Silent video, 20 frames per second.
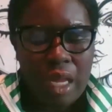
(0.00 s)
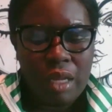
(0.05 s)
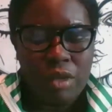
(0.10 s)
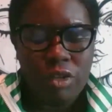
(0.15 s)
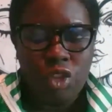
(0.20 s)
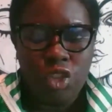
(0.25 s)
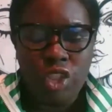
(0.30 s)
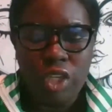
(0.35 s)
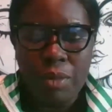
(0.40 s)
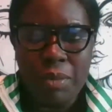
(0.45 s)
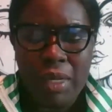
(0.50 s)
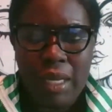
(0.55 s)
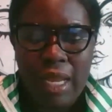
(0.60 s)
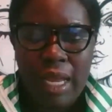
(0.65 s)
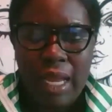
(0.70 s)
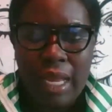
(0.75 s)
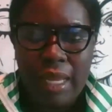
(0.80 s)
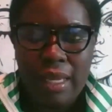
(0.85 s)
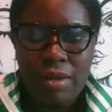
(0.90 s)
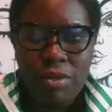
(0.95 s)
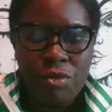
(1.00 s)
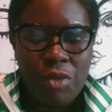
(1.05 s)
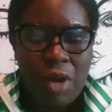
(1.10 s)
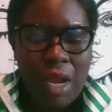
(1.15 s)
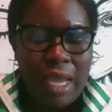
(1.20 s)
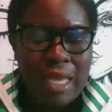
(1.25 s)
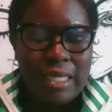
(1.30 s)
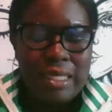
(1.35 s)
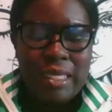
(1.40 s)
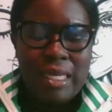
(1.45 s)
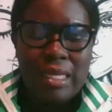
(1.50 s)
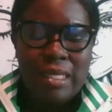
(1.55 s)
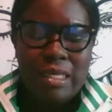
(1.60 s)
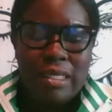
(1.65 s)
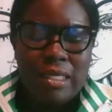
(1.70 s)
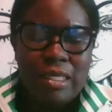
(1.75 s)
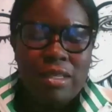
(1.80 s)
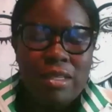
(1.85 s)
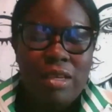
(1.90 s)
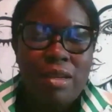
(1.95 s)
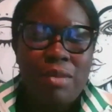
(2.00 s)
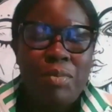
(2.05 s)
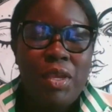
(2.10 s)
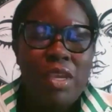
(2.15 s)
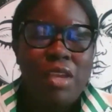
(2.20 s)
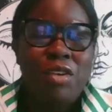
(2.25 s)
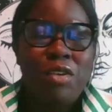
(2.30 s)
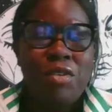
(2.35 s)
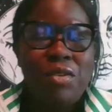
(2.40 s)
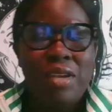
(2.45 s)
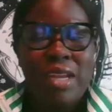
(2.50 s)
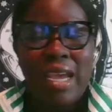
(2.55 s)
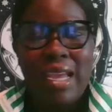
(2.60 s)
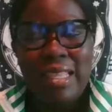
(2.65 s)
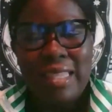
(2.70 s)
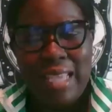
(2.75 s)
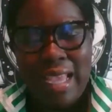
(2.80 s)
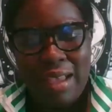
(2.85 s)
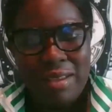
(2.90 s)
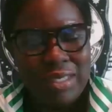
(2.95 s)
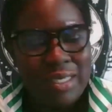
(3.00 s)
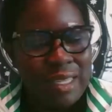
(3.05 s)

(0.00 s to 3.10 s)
Gemini Rising, this is going to be in your 9th house.